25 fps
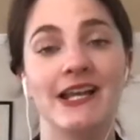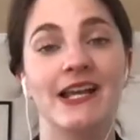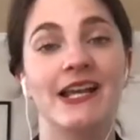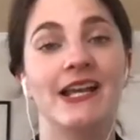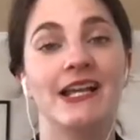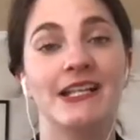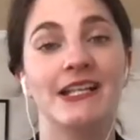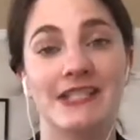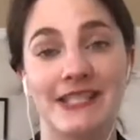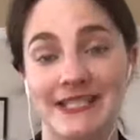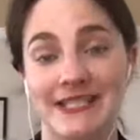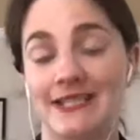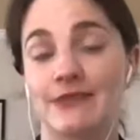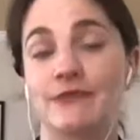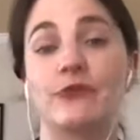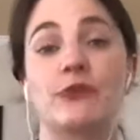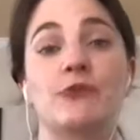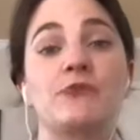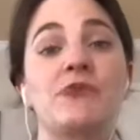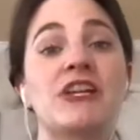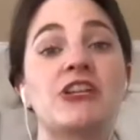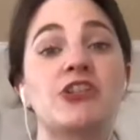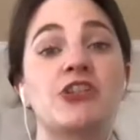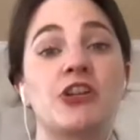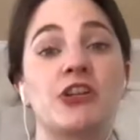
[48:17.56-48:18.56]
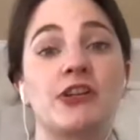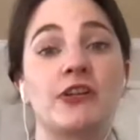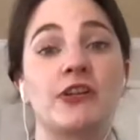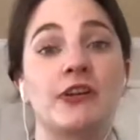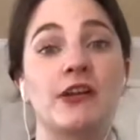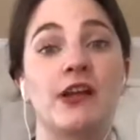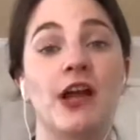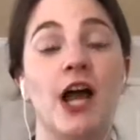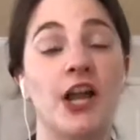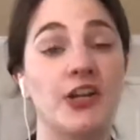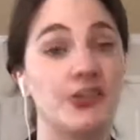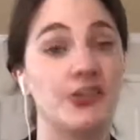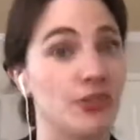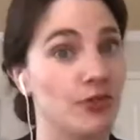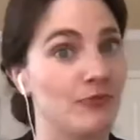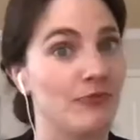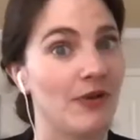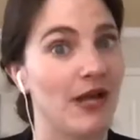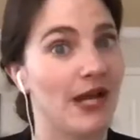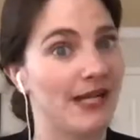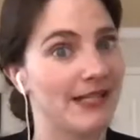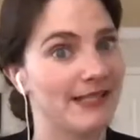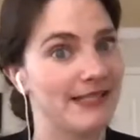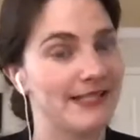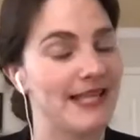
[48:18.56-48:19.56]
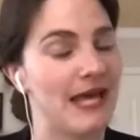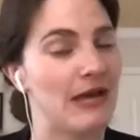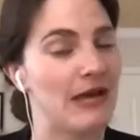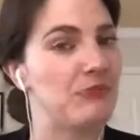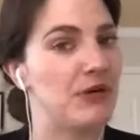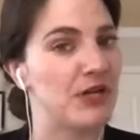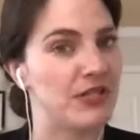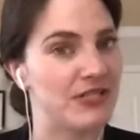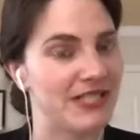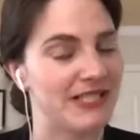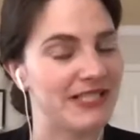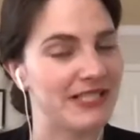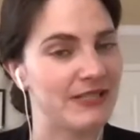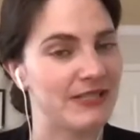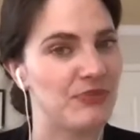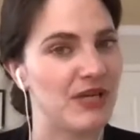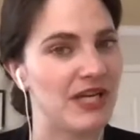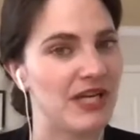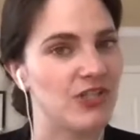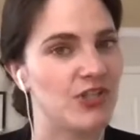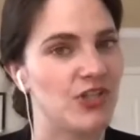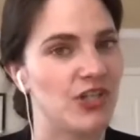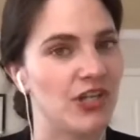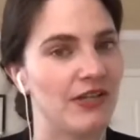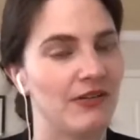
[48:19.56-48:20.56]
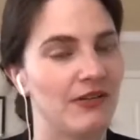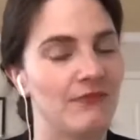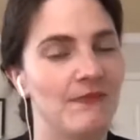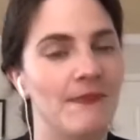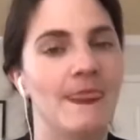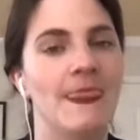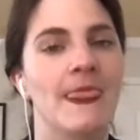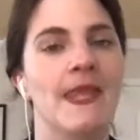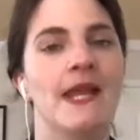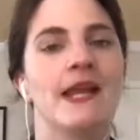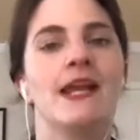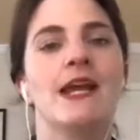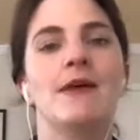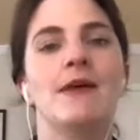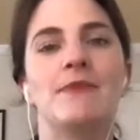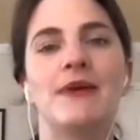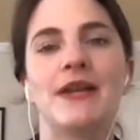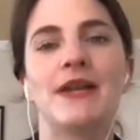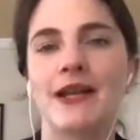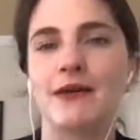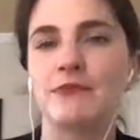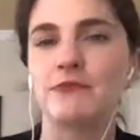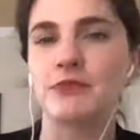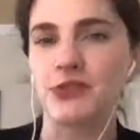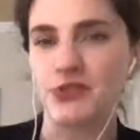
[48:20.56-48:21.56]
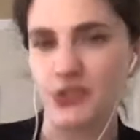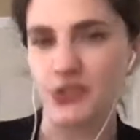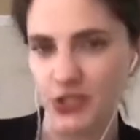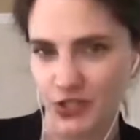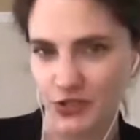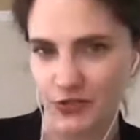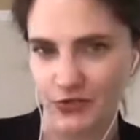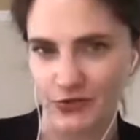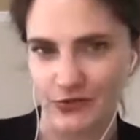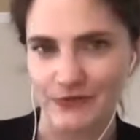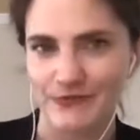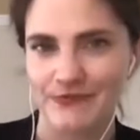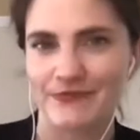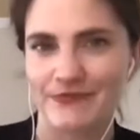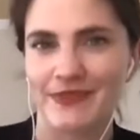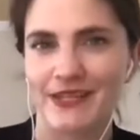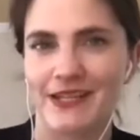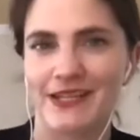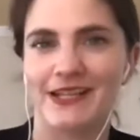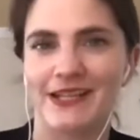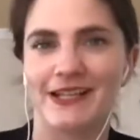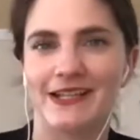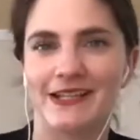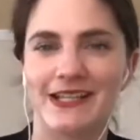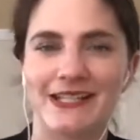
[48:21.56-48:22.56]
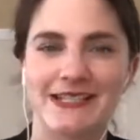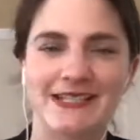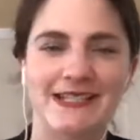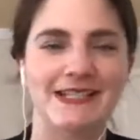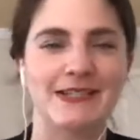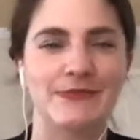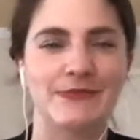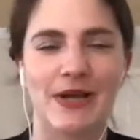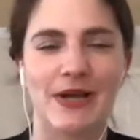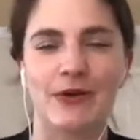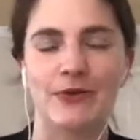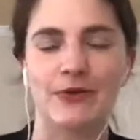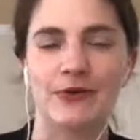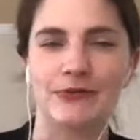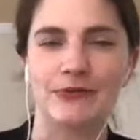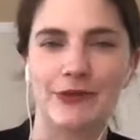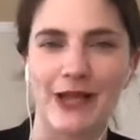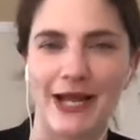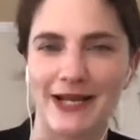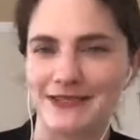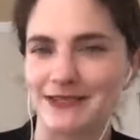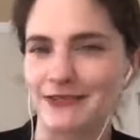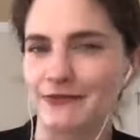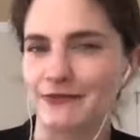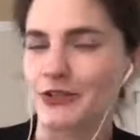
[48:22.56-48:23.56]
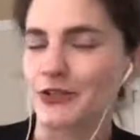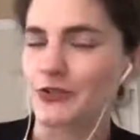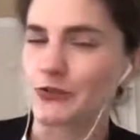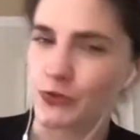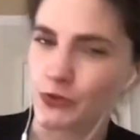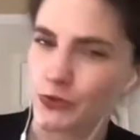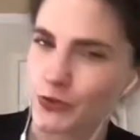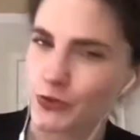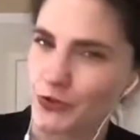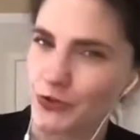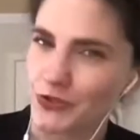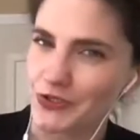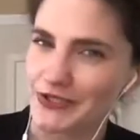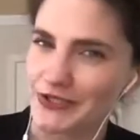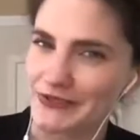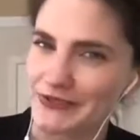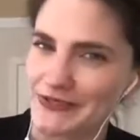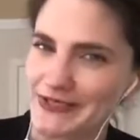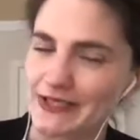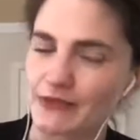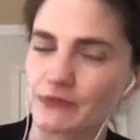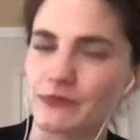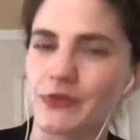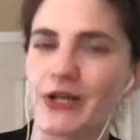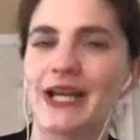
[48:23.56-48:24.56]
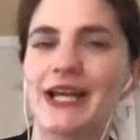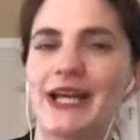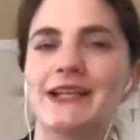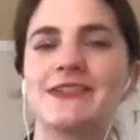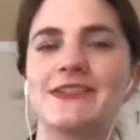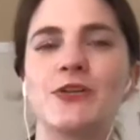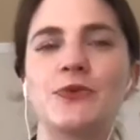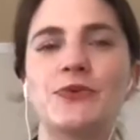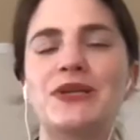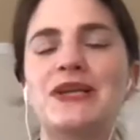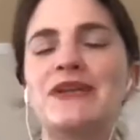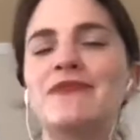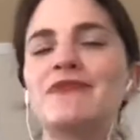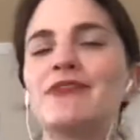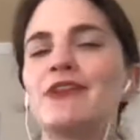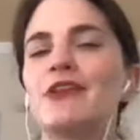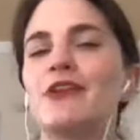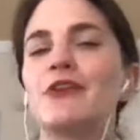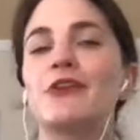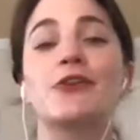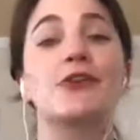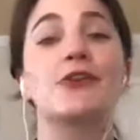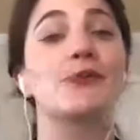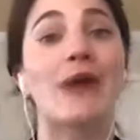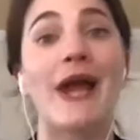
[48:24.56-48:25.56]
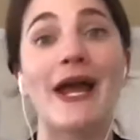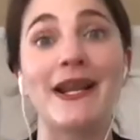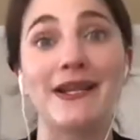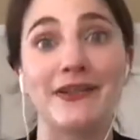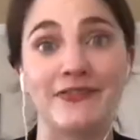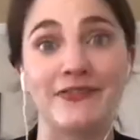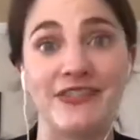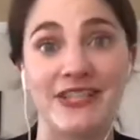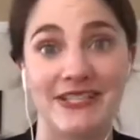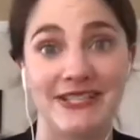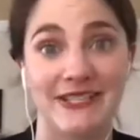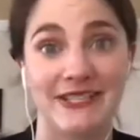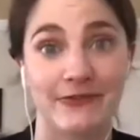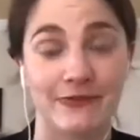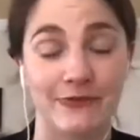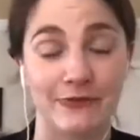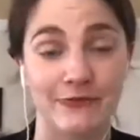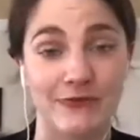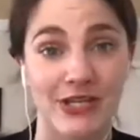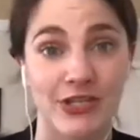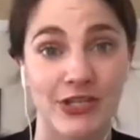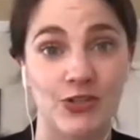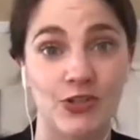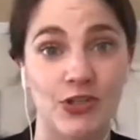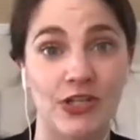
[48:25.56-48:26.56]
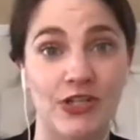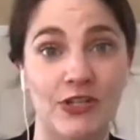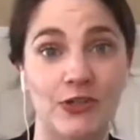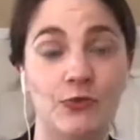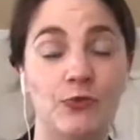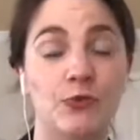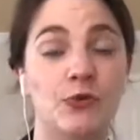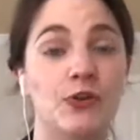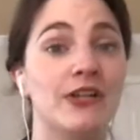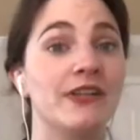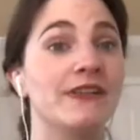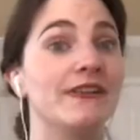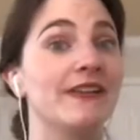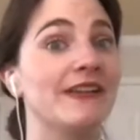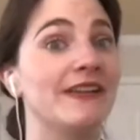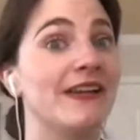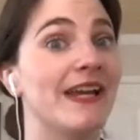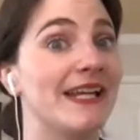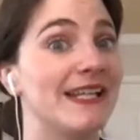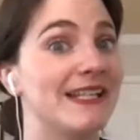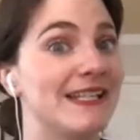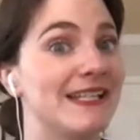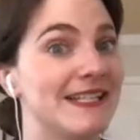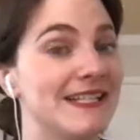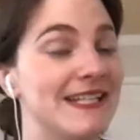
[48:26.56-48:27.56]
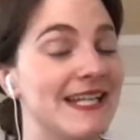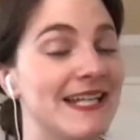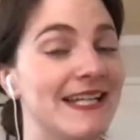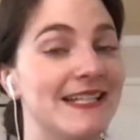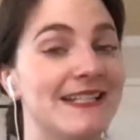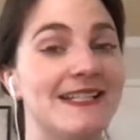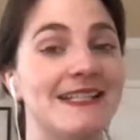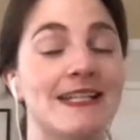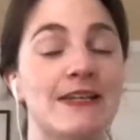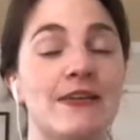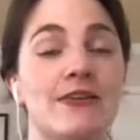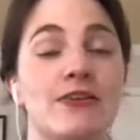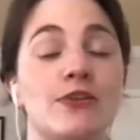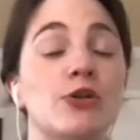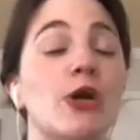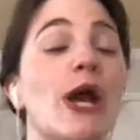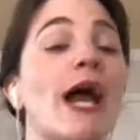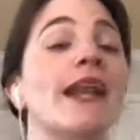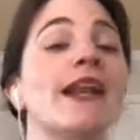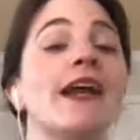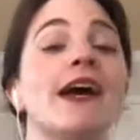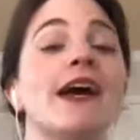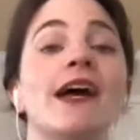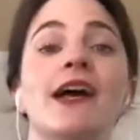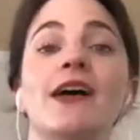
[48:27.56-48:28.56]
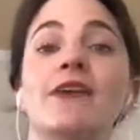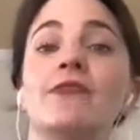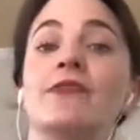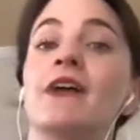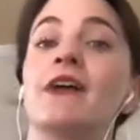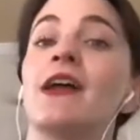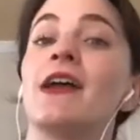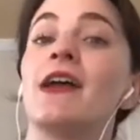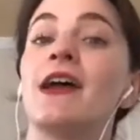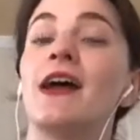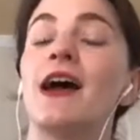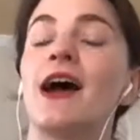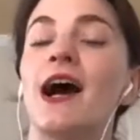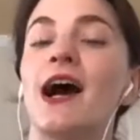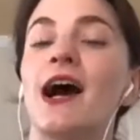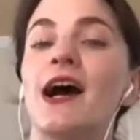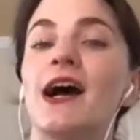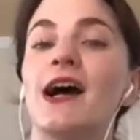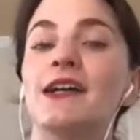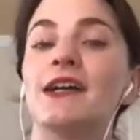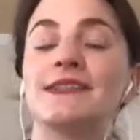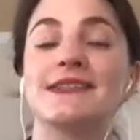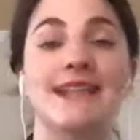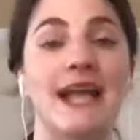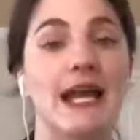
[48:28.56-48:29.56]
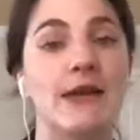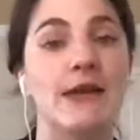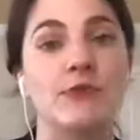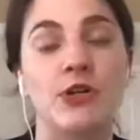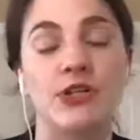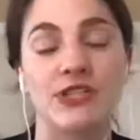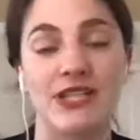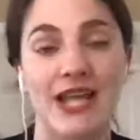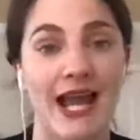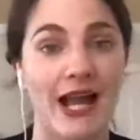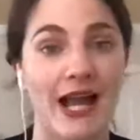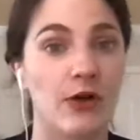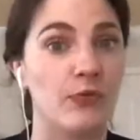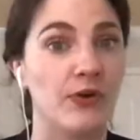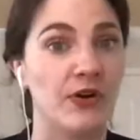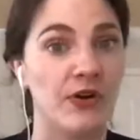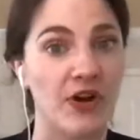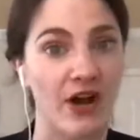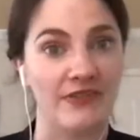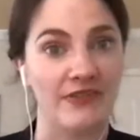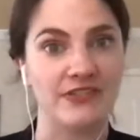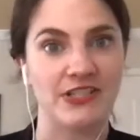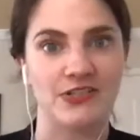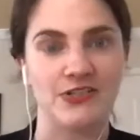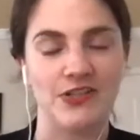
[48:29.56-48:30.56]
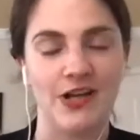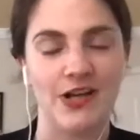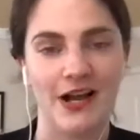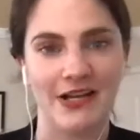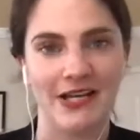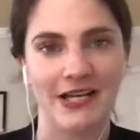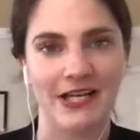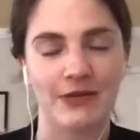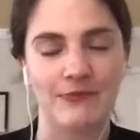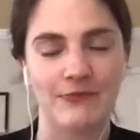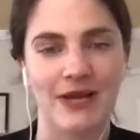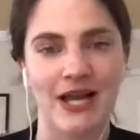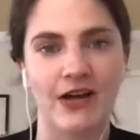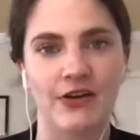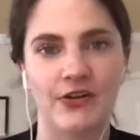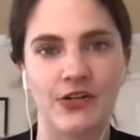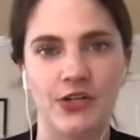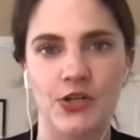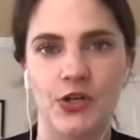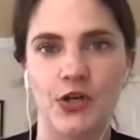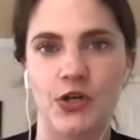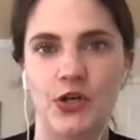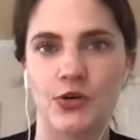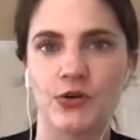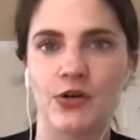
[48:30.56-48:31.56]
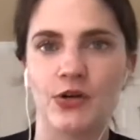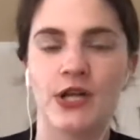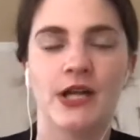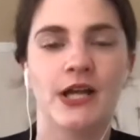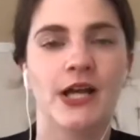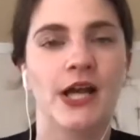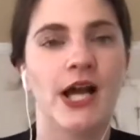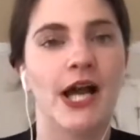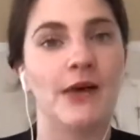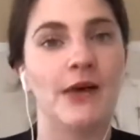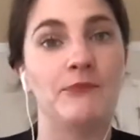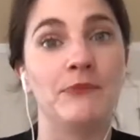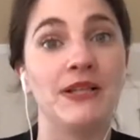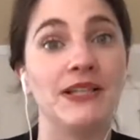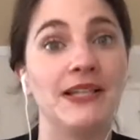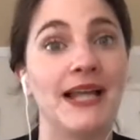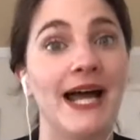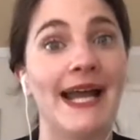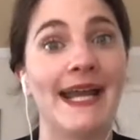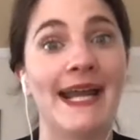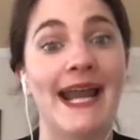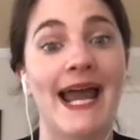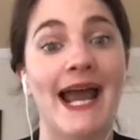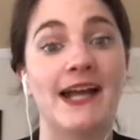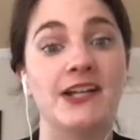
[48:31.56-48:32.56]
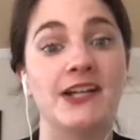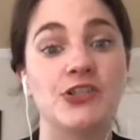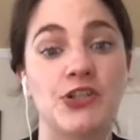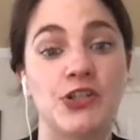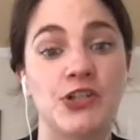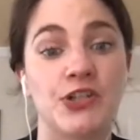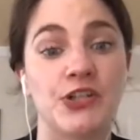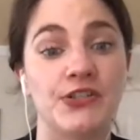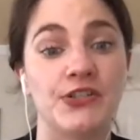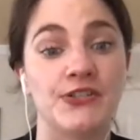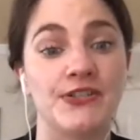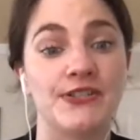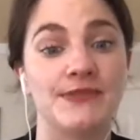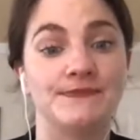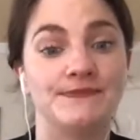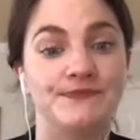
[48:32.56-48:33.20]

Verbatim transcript: disinformation undermines that participation. But number two, this is about reflexive control in some way. So, even the threat of disinformation, or in the United States, the threat of uh, cyber attack, we're often talking about, you know, uh, malign actors